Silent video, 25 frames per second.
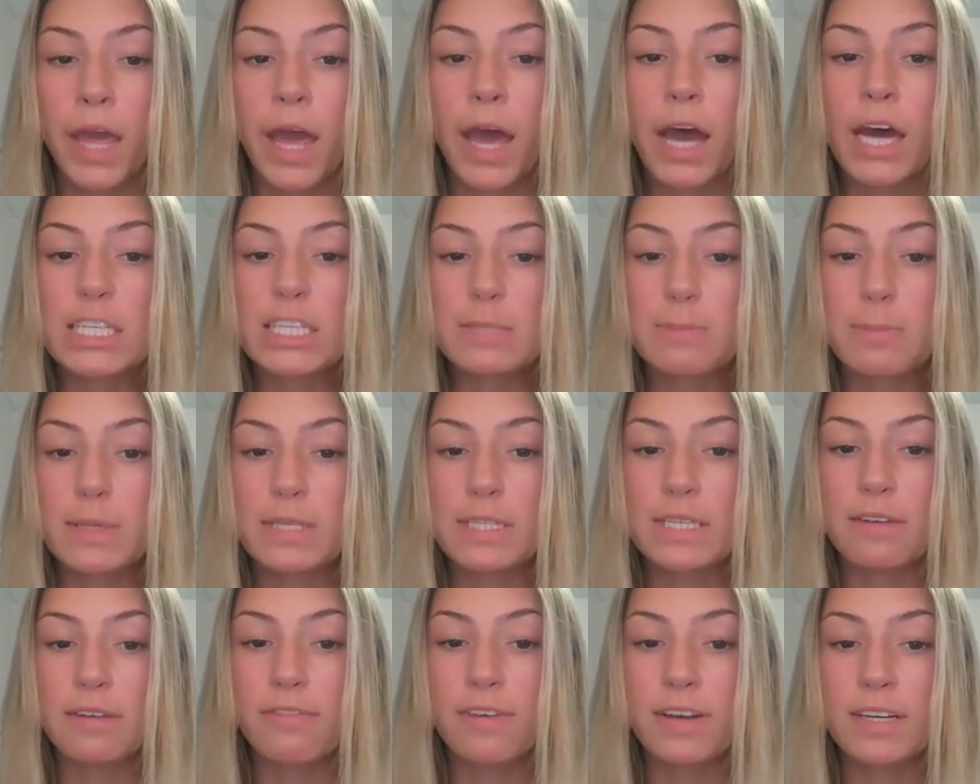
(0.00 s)
A
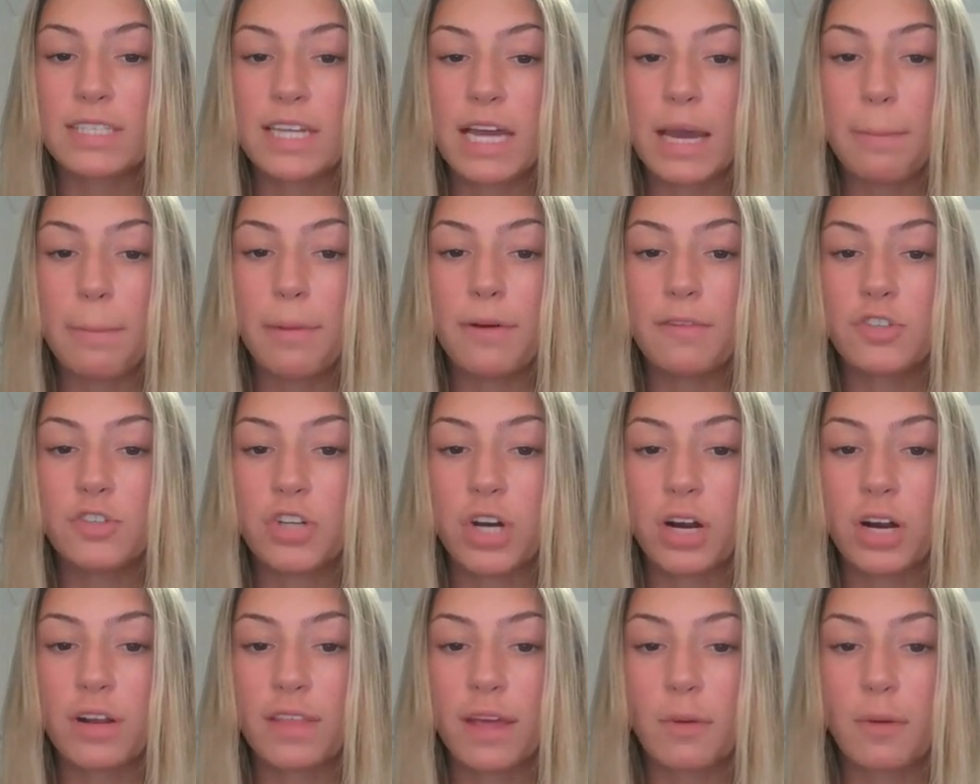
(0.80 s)
specific type of
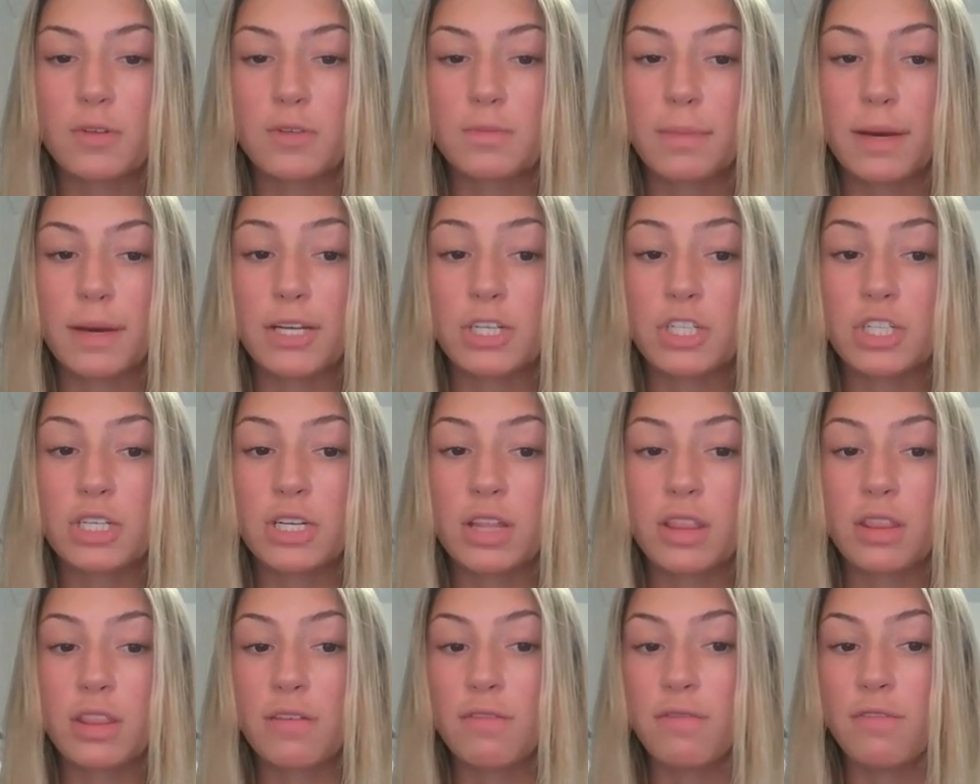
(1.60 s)
drug that was mentioned
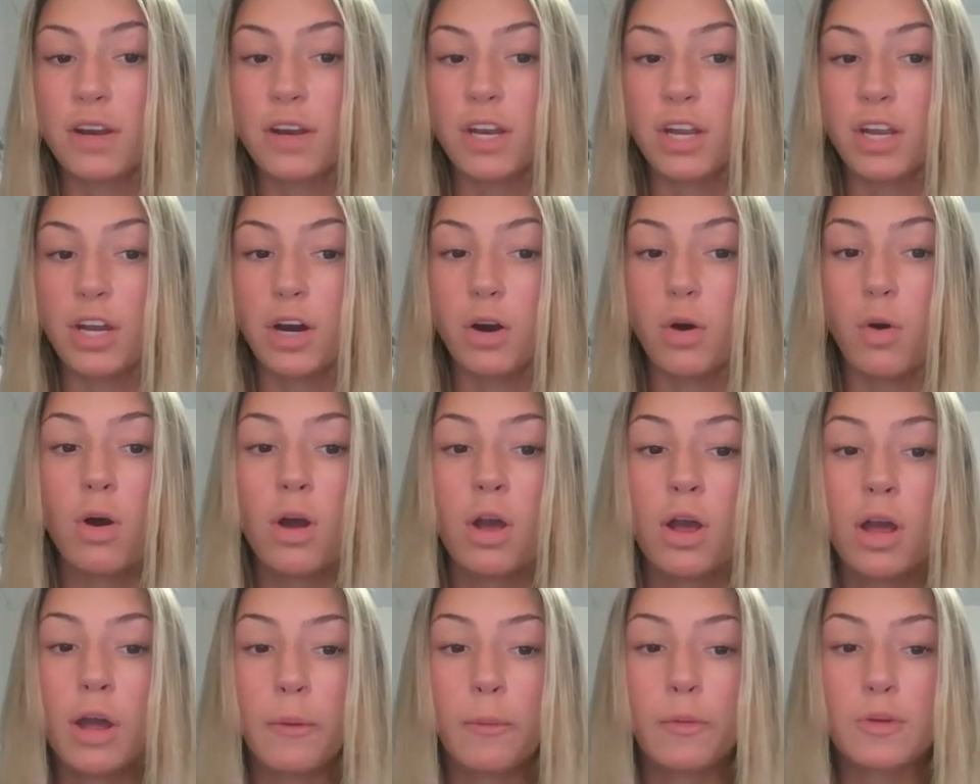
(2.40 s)
in the video
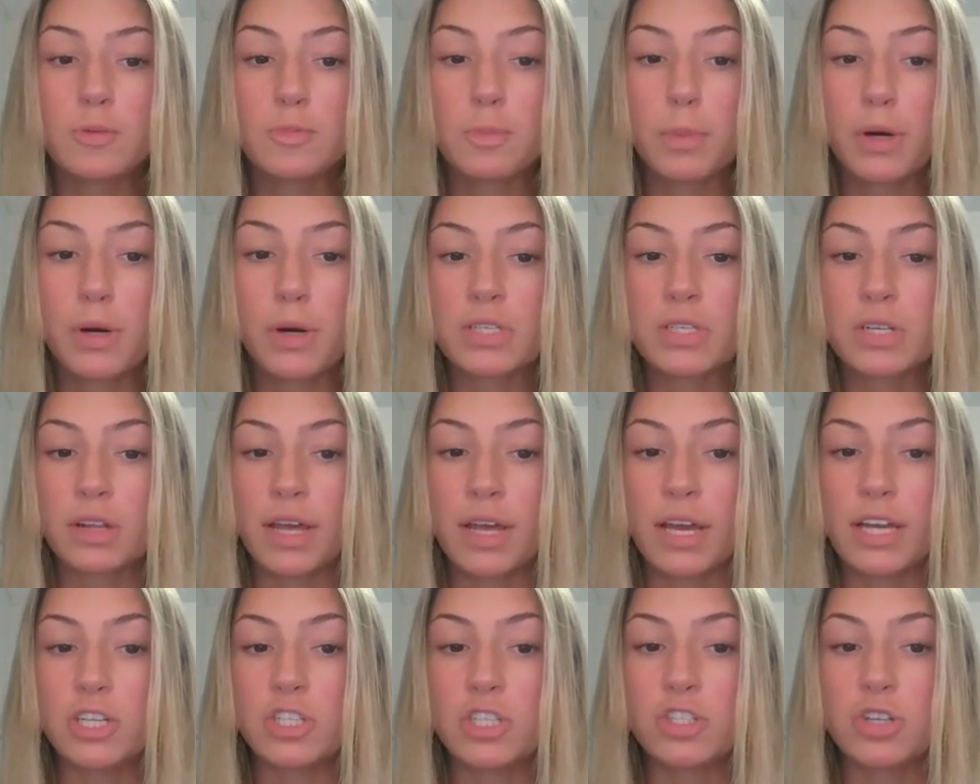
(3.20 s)
was
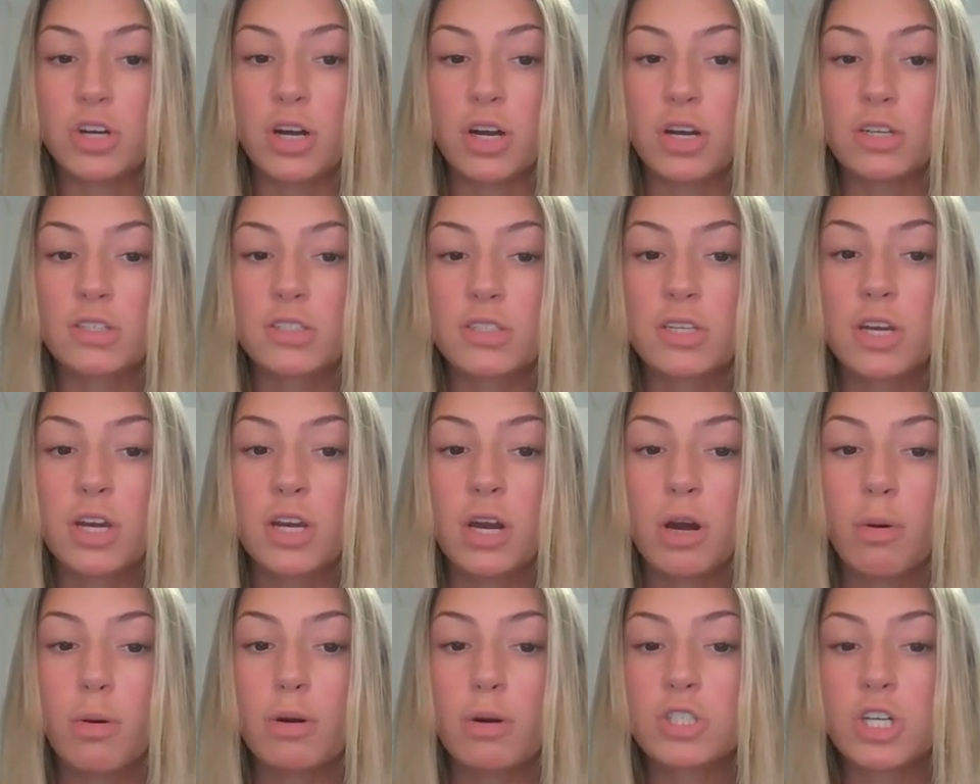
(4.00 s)
personalized drugs,
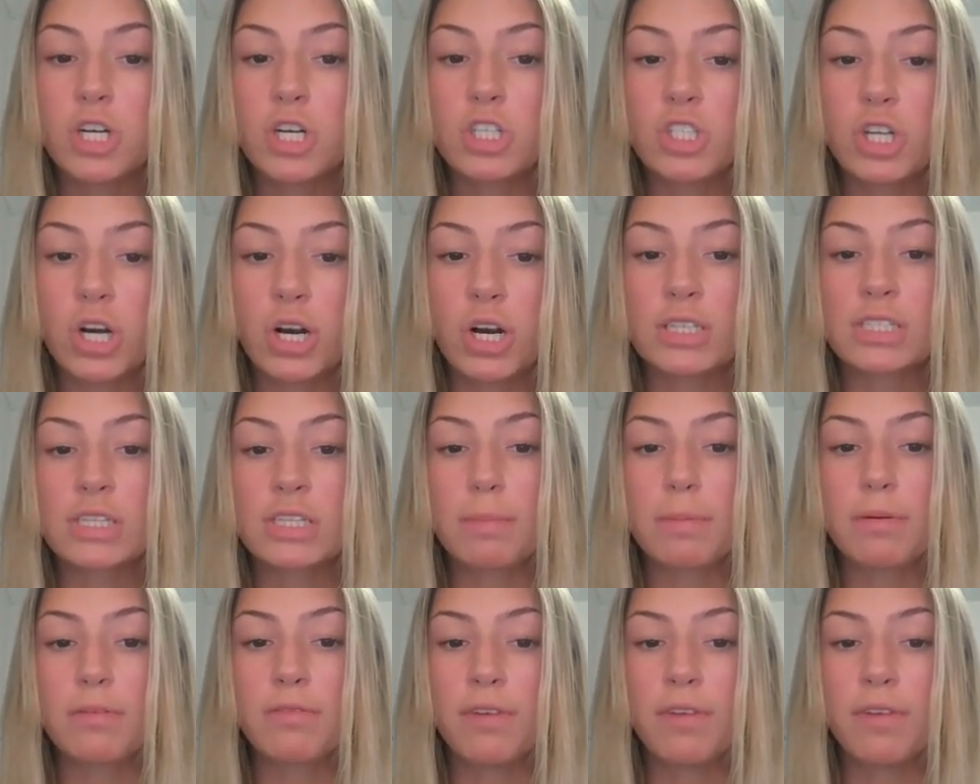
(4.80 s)
which are drugs that